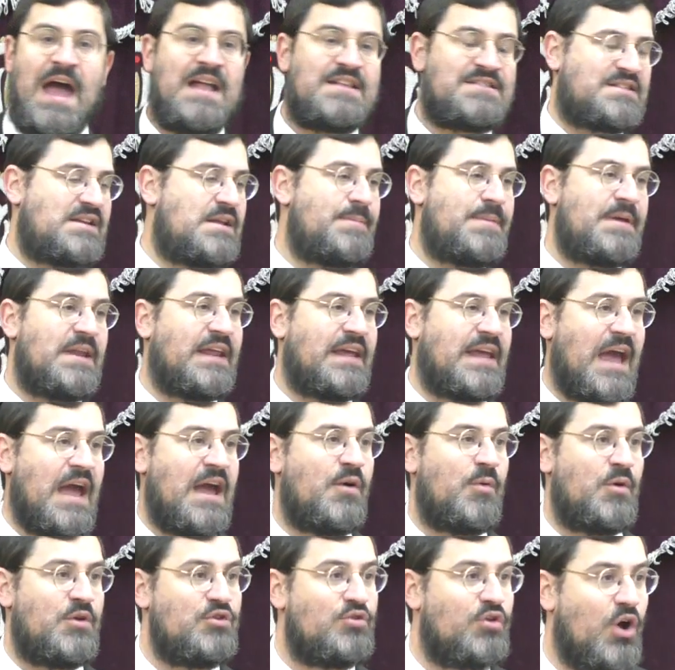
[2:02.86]
It's going to be negayah
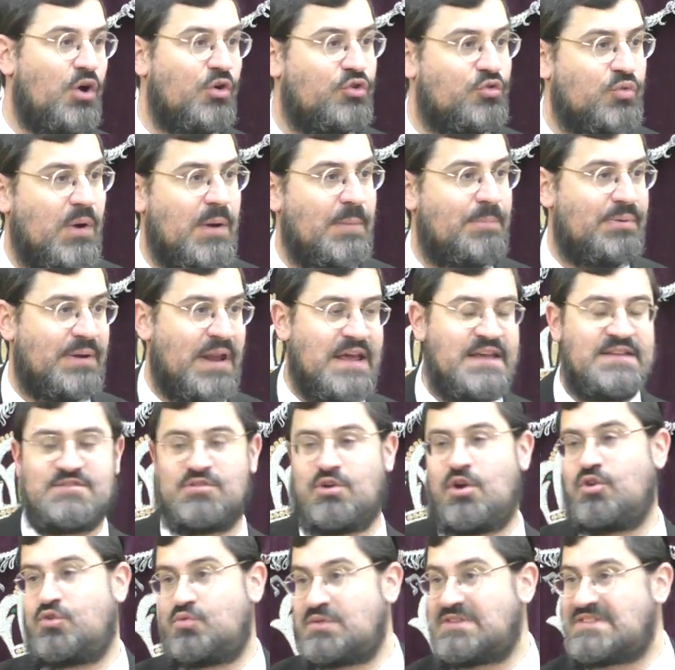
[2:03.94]
when you go to a place, you
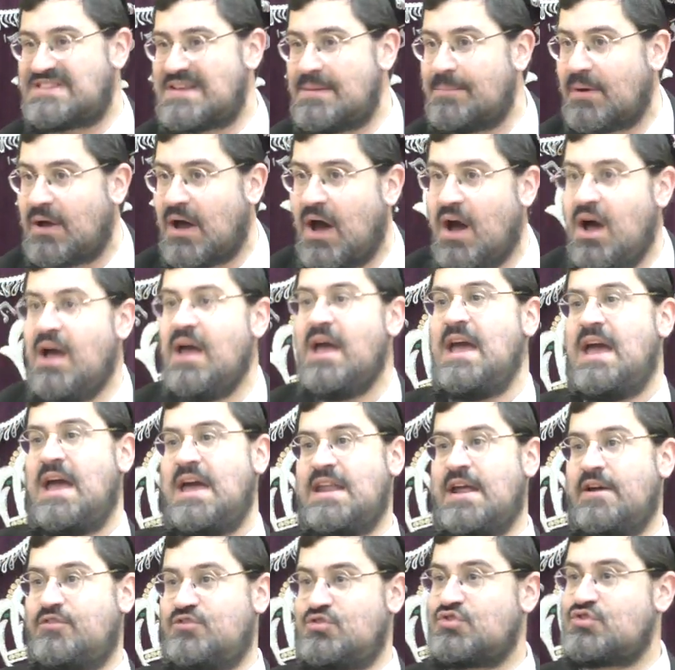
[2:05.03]
go to a simcha in
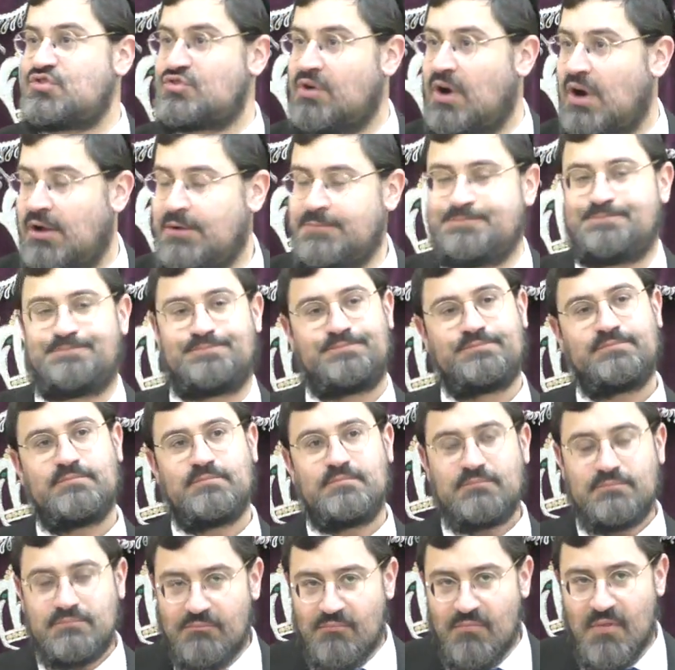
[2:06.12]
Eretz Yisrael.
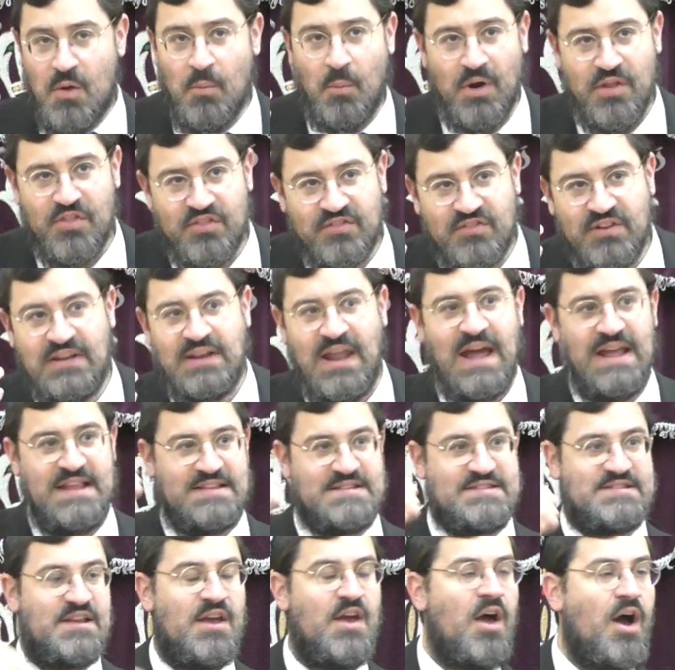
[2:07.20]
One of the
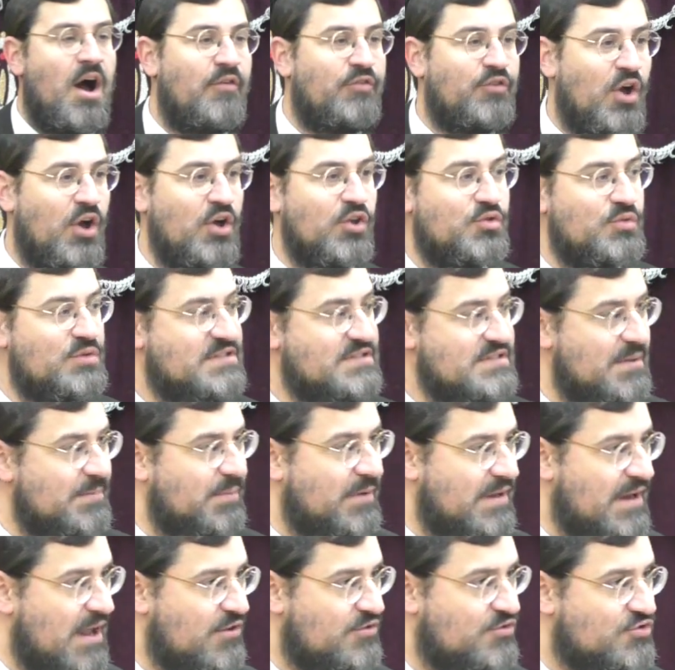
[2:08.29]
delights of going to a
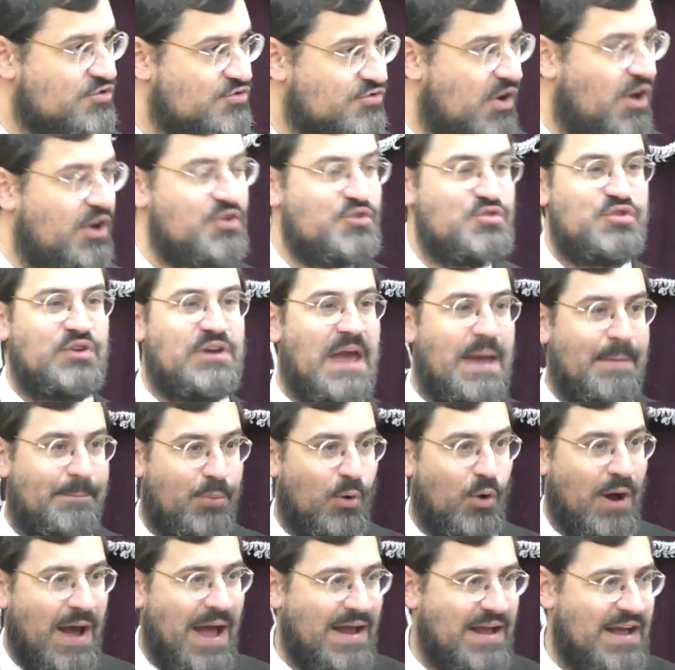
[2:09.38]
simcha in Eretz Yisrael is you get
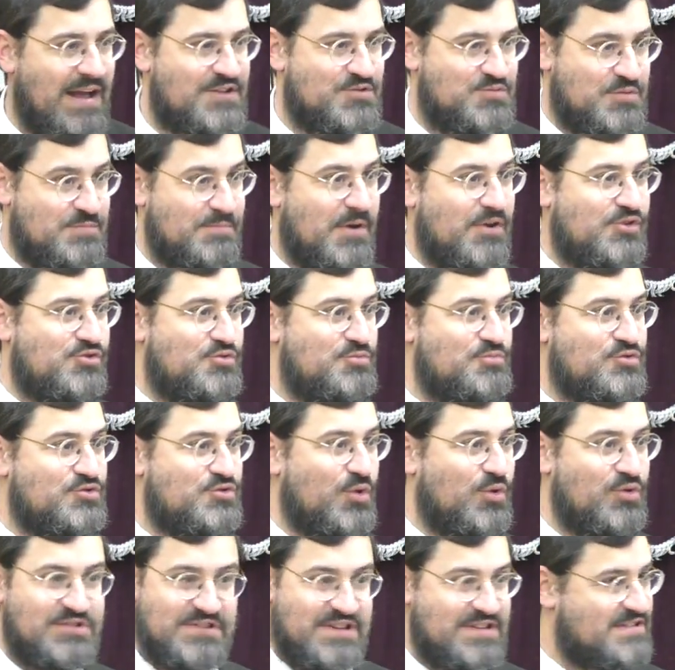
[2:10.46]
borekas with mushroom
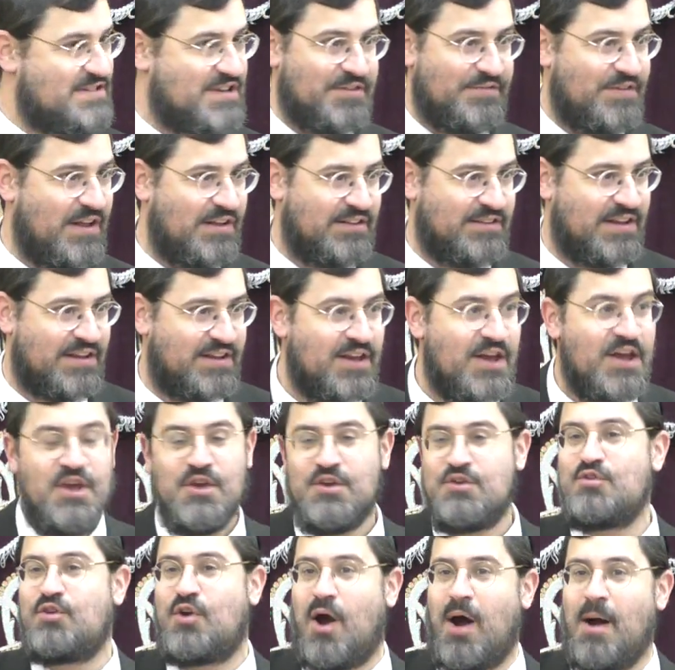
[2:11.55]
sauce. It's kavaldik.
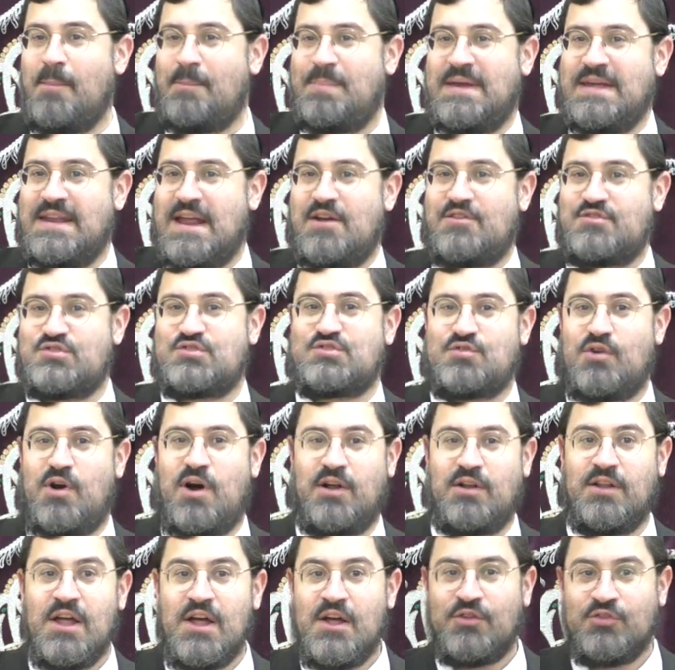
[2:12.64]
You can't be in Eretz
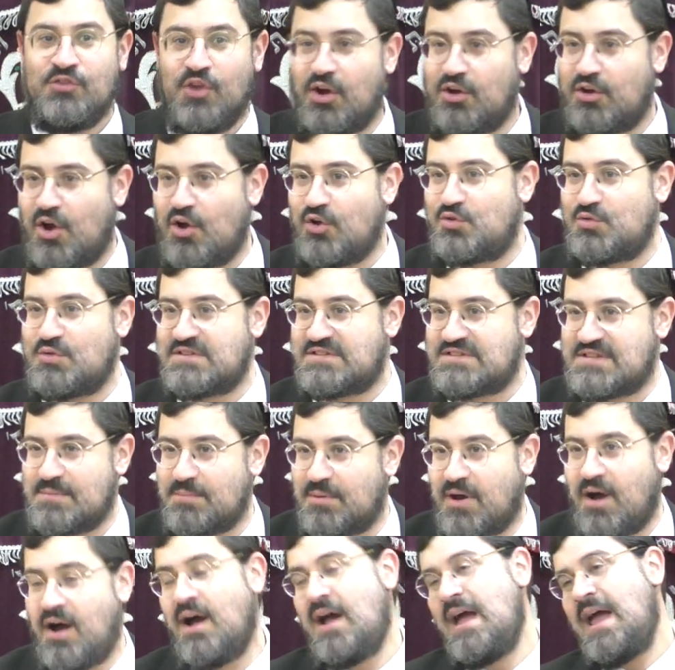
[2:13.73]
Yisrael, not go to a
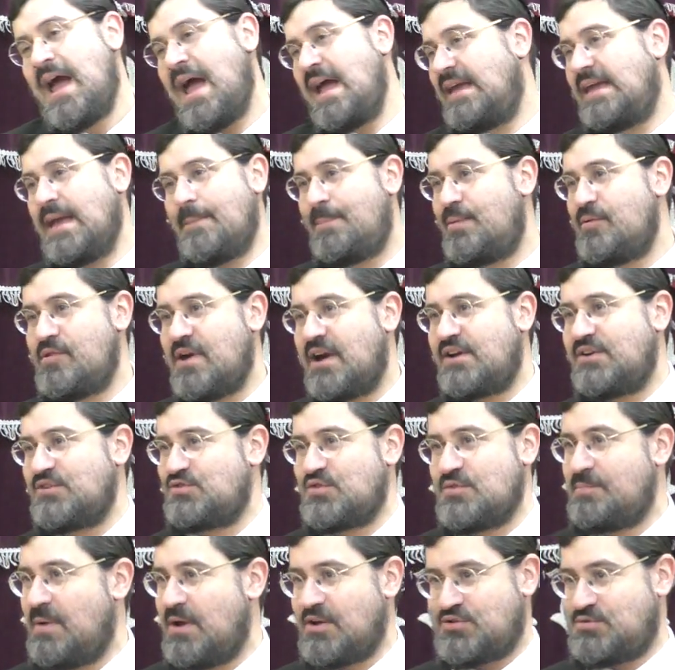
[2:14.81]
simcha and get borekas
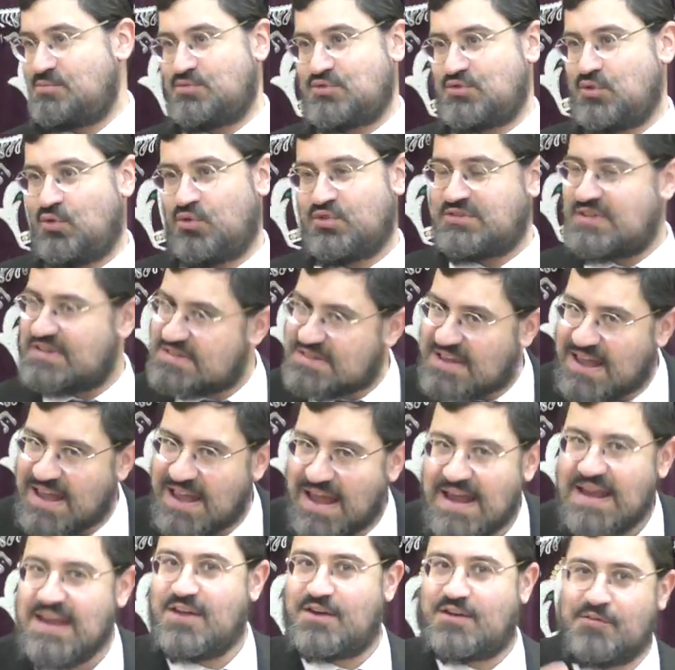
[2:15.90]
with mushroom sauce. It's a
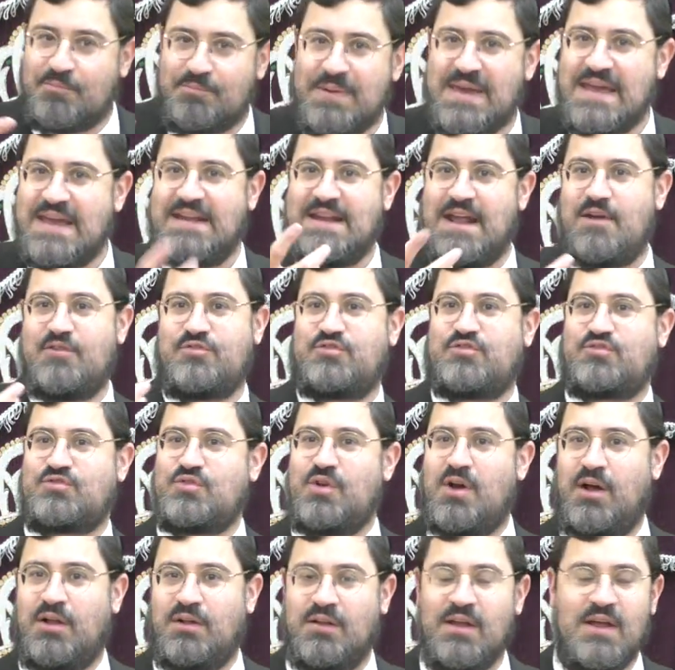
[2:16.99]
chelik of being in Eretz
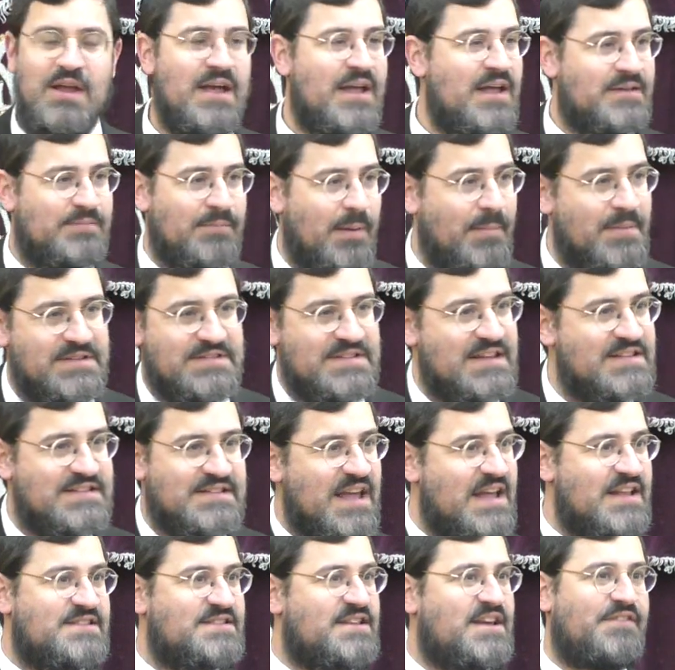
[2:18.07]
Yisrael. Mom, it's
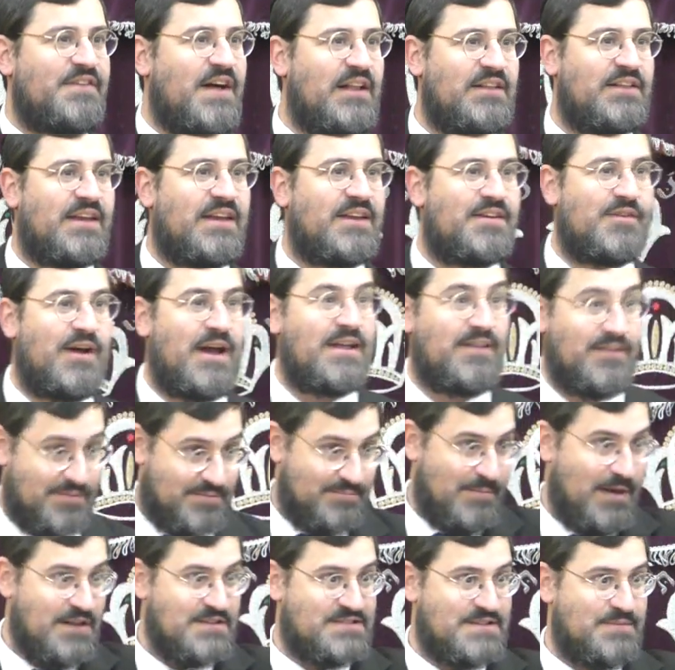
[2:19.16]
kavaldik, right?
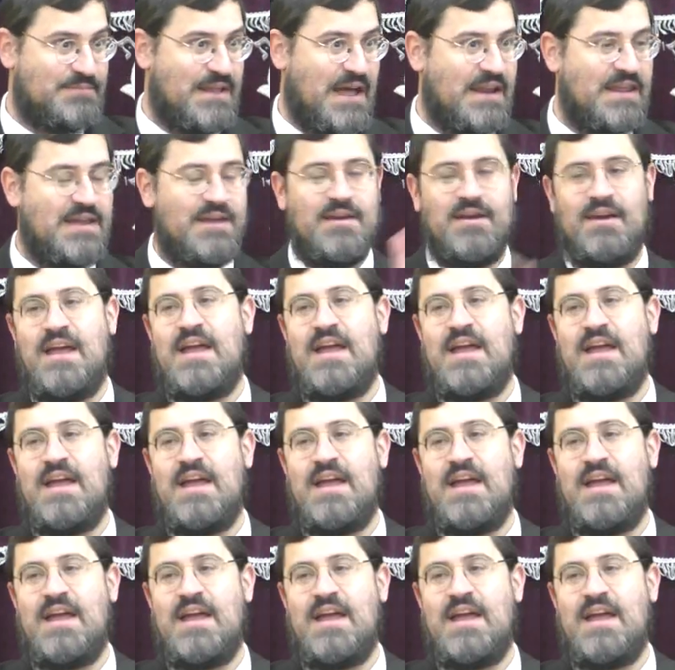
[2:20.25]
Maskim Dani?